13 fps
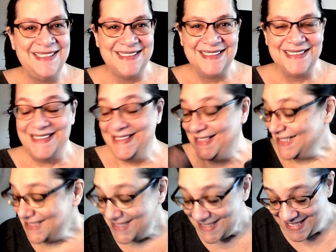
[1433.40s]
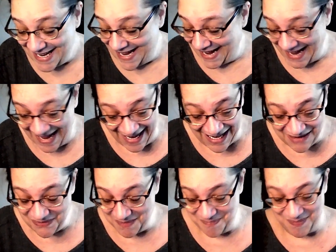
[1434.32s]
This is a heck of a
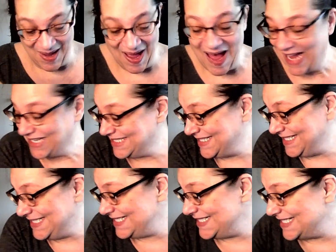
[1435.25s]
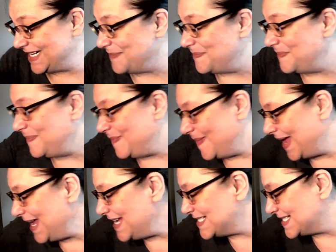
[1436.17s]
box. This is an
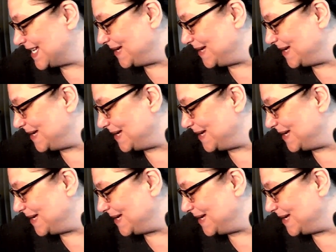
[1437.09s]
amazing